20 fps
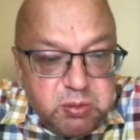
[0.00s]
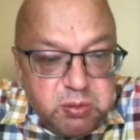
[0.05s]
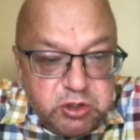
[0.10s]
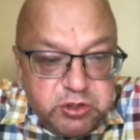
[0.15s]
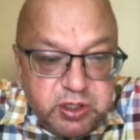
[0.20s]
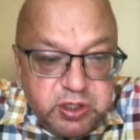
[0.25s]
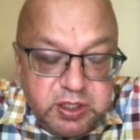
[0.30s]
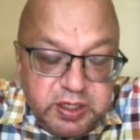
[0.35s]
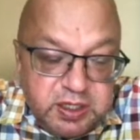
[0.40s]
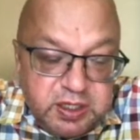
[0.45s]

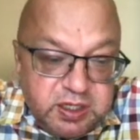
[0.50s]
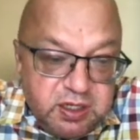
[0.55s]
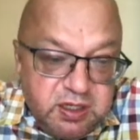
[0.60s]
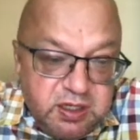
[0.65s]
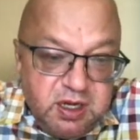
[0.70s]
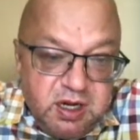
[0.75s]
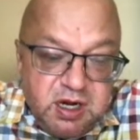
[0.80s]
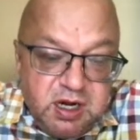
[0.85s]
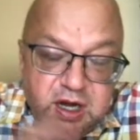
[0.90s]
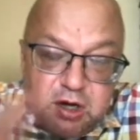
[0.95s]
modeling,
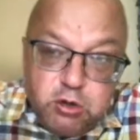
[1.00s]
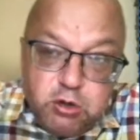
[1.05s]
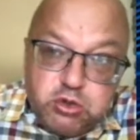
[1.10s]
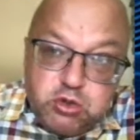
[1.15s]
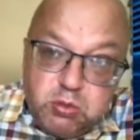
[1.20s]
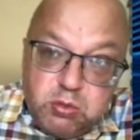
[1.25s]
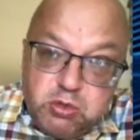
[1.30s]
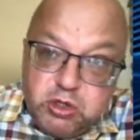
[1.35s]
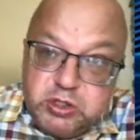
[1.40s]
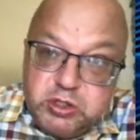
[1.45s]
how to
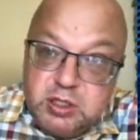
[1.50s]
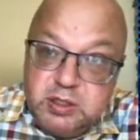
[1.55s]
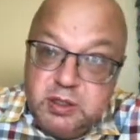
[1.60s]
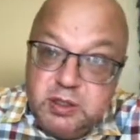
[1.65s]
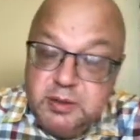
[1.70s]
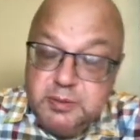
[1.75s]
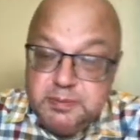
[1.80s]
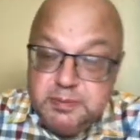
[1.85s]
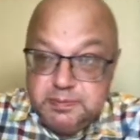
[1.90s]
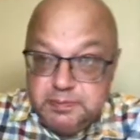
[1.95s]
model
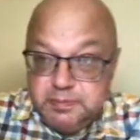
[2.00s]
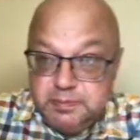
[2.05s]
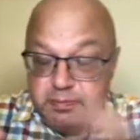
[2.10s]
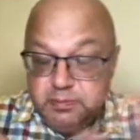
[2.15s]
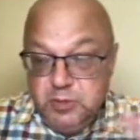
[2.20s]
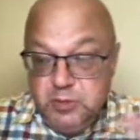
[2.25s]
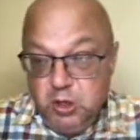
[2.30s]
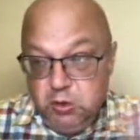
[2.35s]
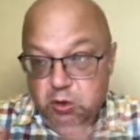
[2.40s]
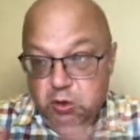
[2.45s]

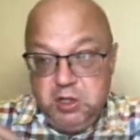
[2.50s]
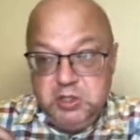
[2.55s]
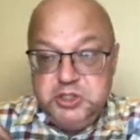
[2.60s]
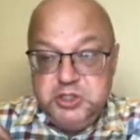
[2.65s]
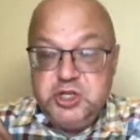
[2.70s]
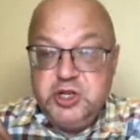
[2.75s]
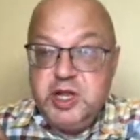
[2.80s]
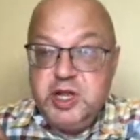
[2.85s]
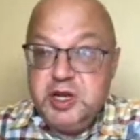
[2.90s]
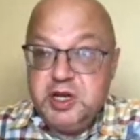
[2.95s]
all
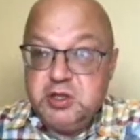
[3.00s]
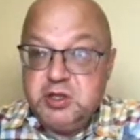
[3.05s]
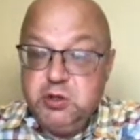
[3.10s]
generic